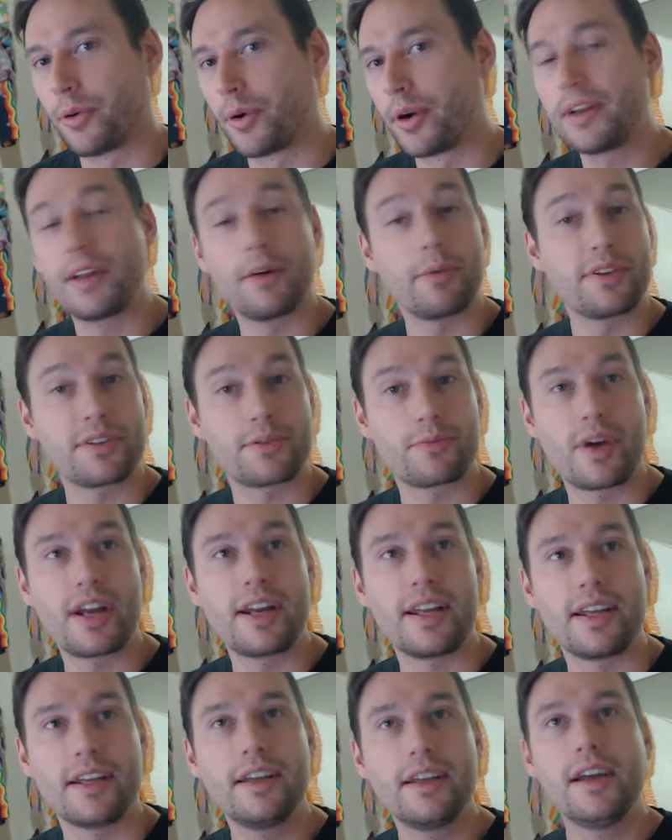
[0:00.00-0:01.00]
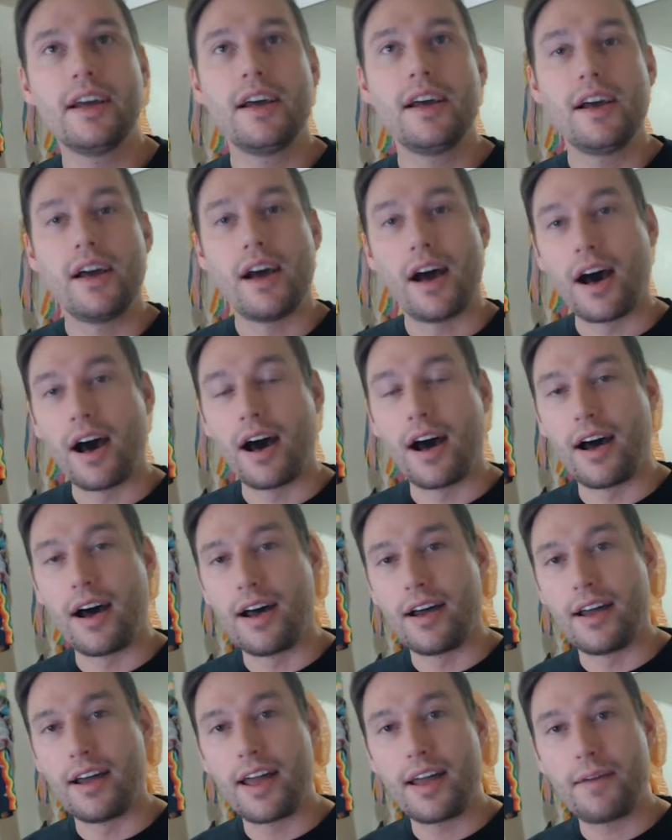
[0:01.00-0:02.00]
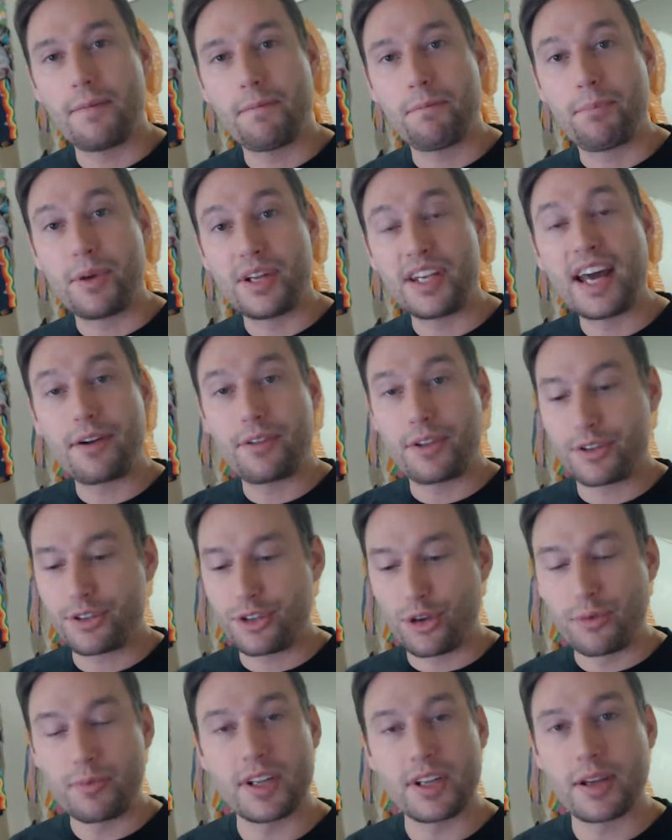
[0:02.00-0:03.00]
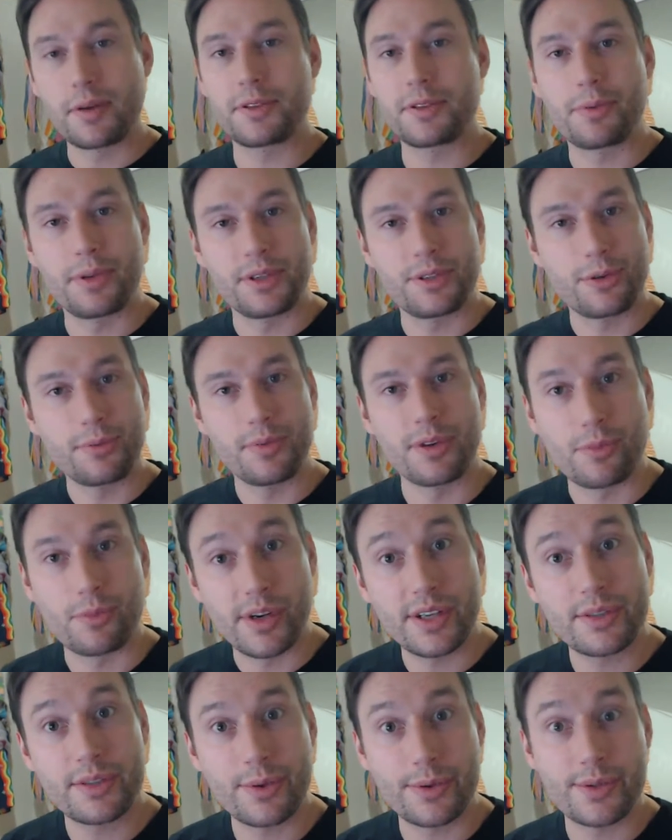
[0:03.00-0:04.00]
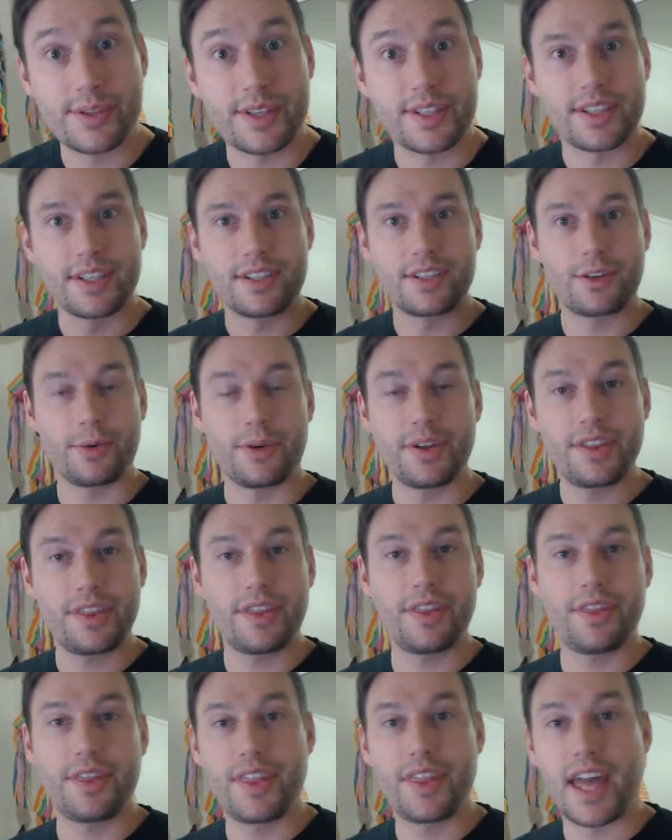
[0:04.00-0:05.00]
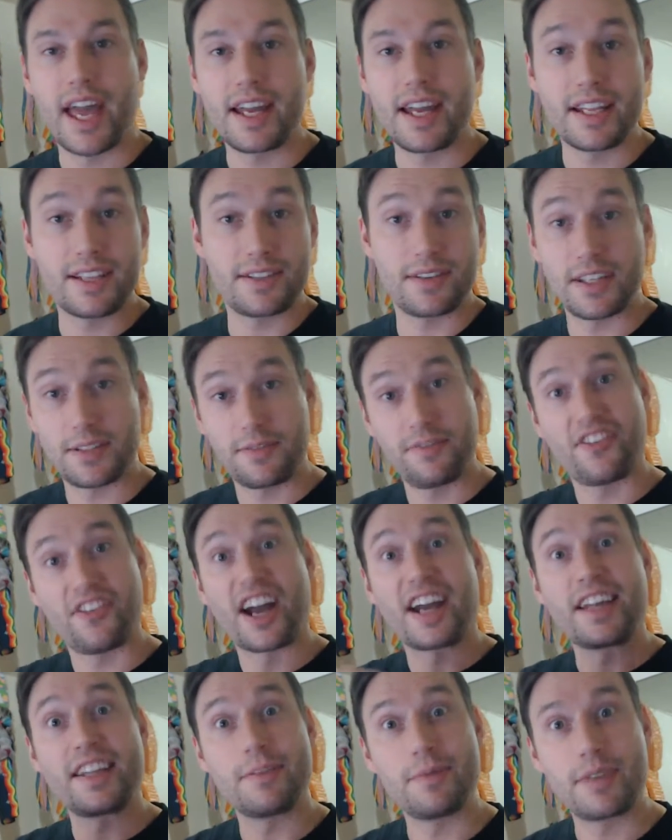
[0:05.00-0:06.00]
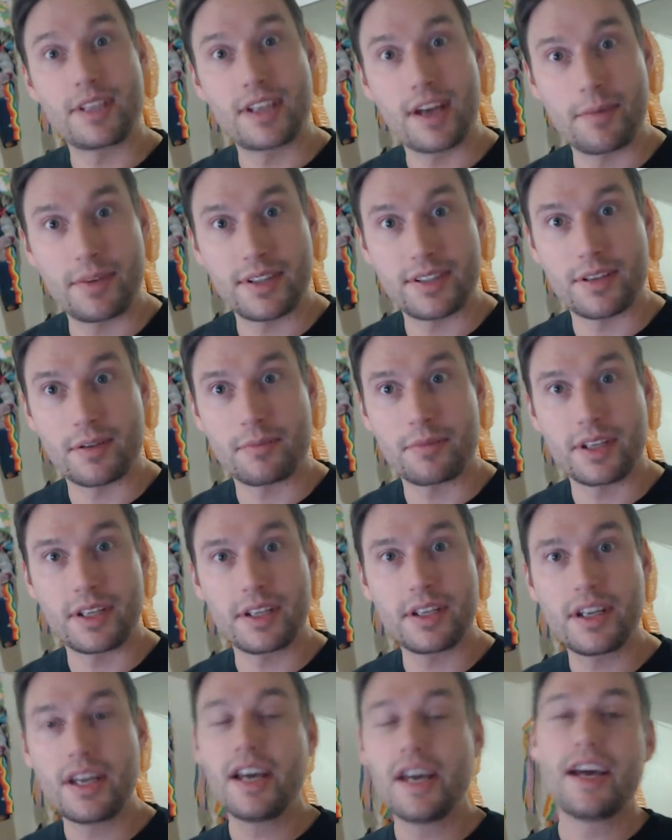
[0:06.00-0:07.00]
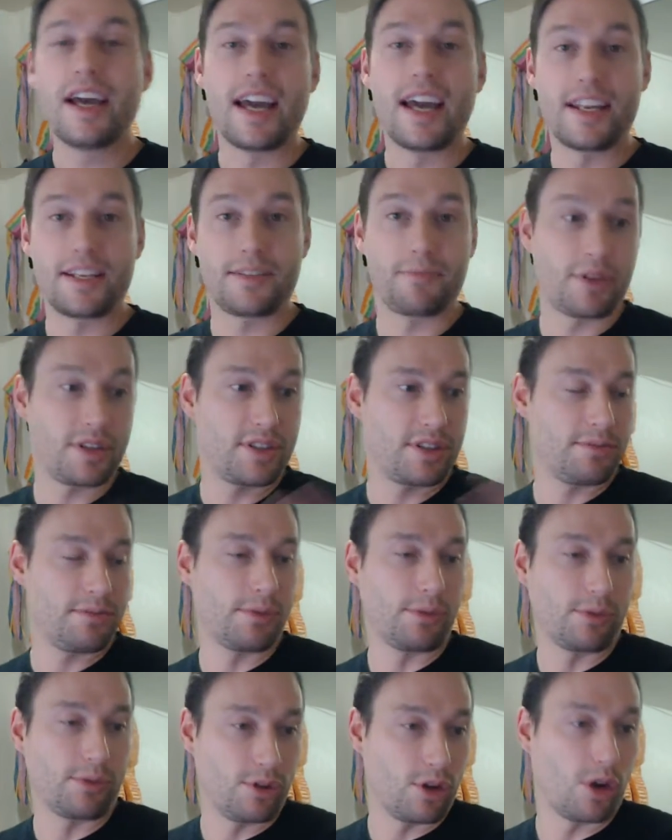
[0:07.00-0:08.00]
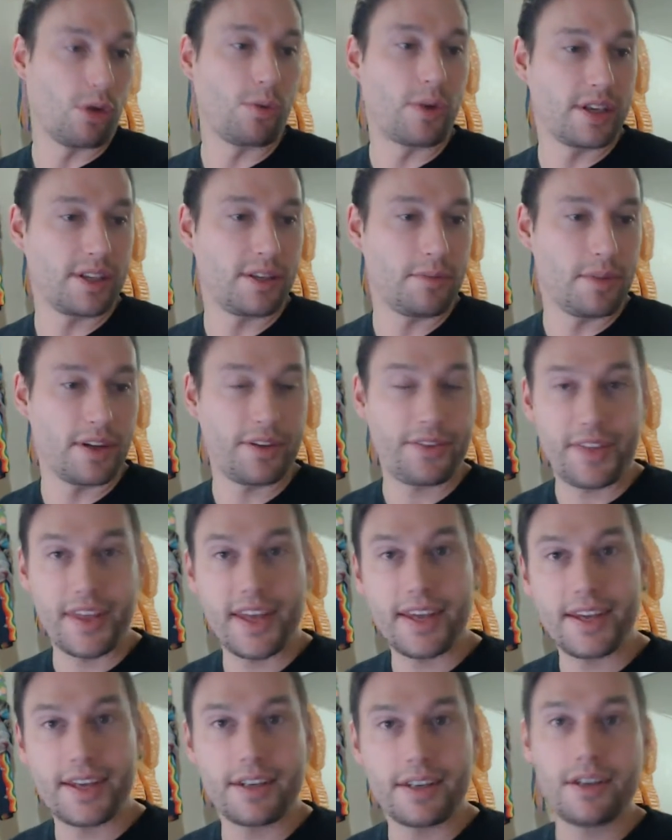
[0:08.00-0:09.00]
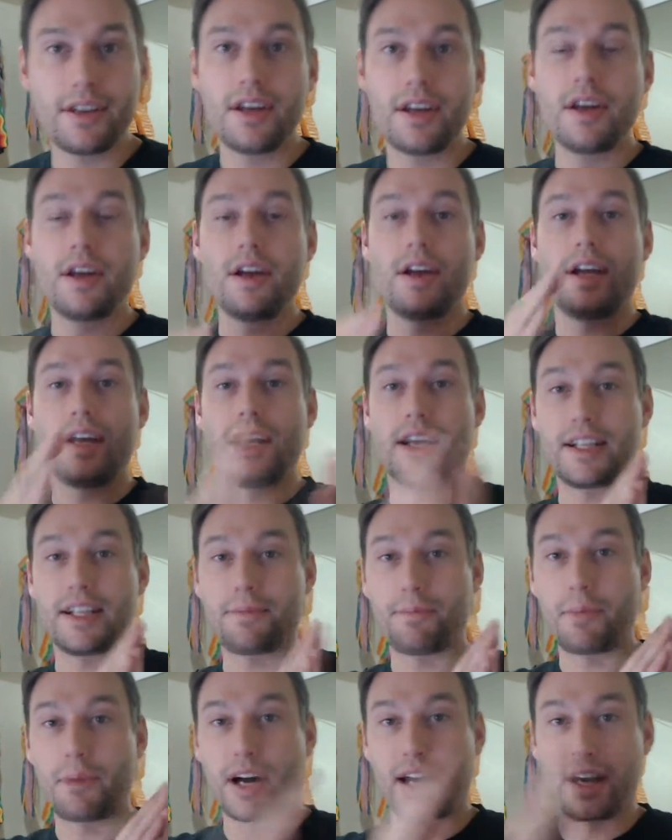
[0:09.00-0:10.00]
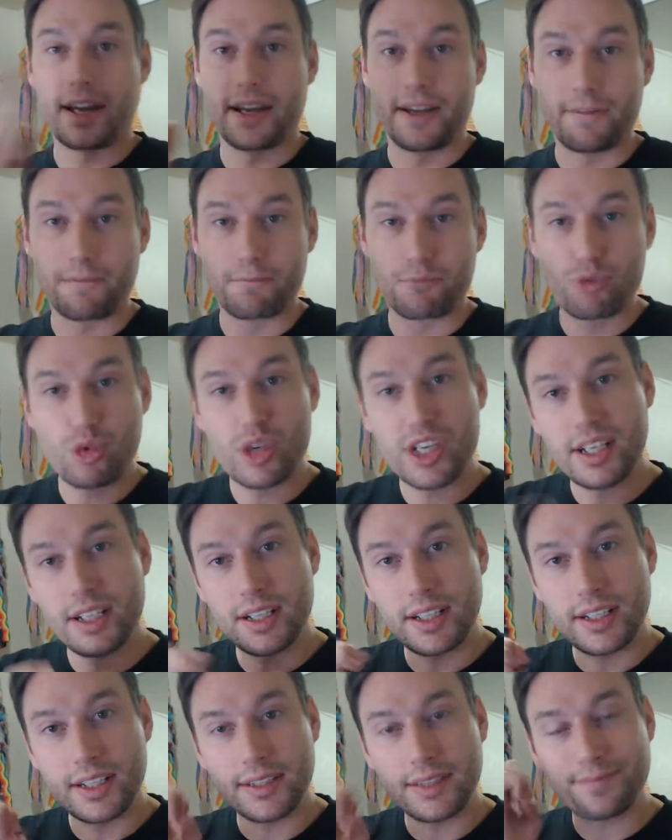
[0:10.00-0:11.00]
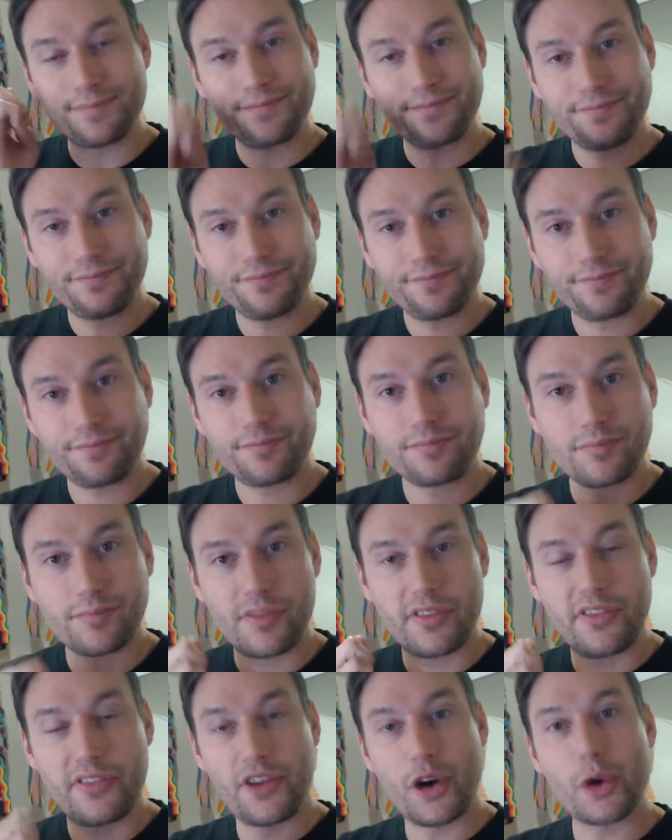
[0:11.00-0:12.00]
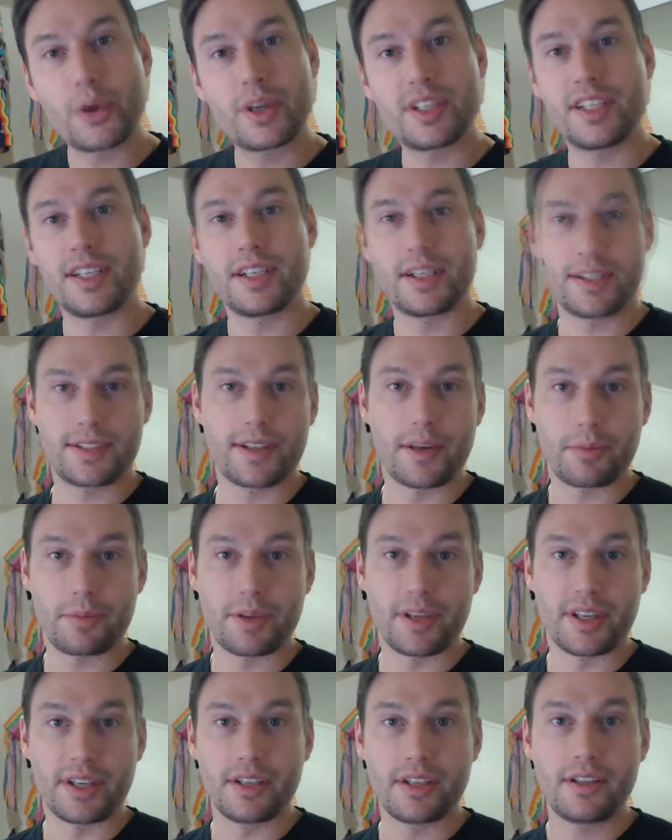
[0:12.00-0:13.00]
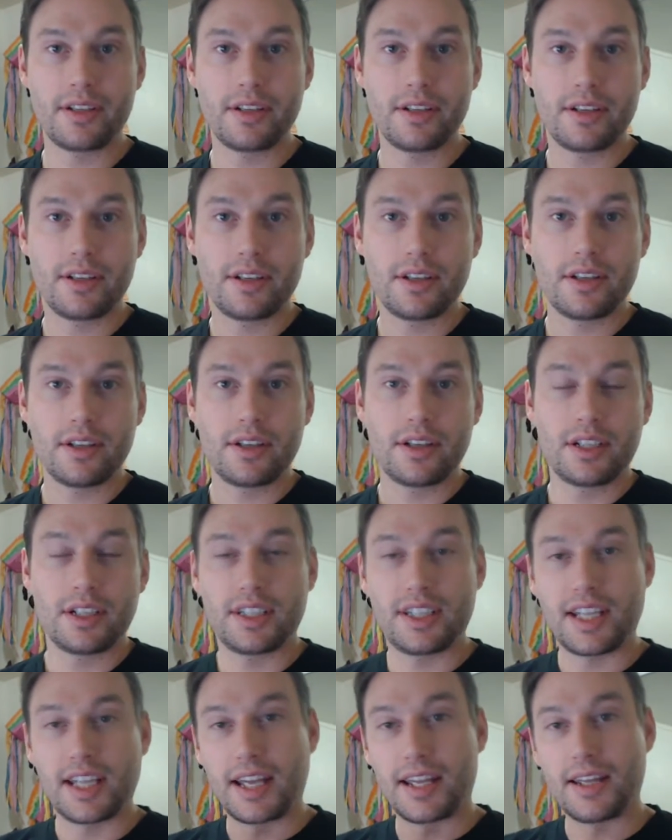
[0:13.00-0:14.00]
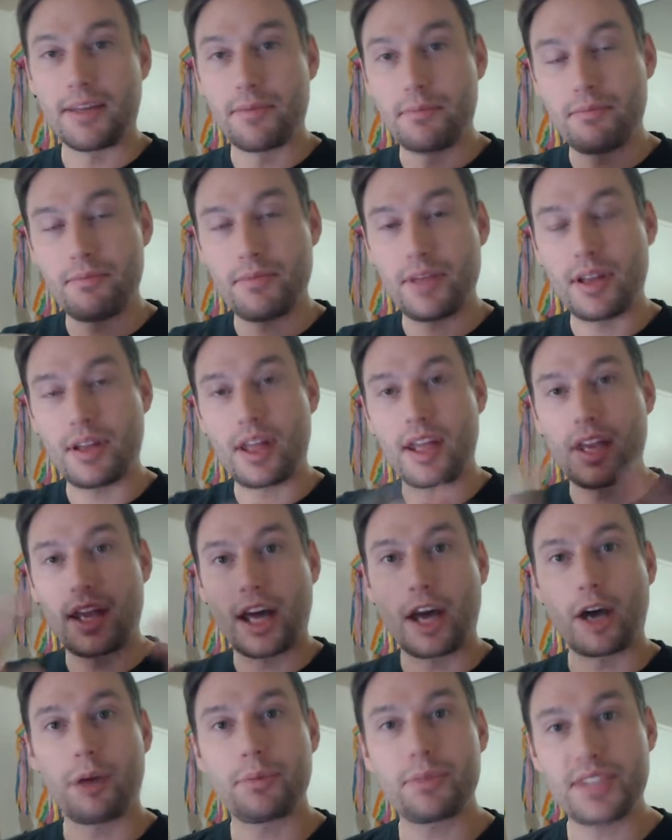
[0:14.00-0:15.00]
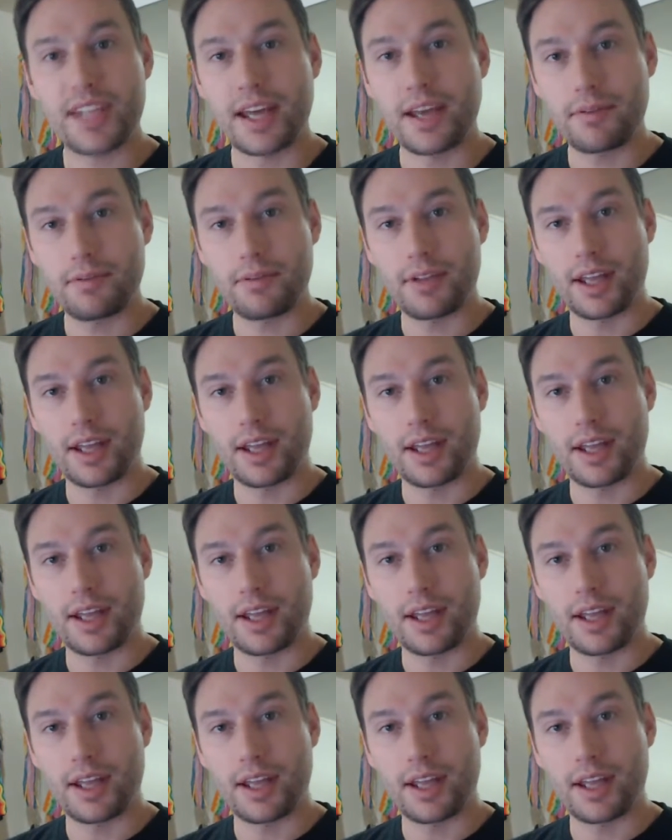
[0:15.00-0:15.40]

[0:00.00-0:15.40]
it and wasn't ready. But now there's so many companies putting so many resources into it that it's finally becoming something. And as much as people don't want it to be a thing, it's by really focusing on something that it helps that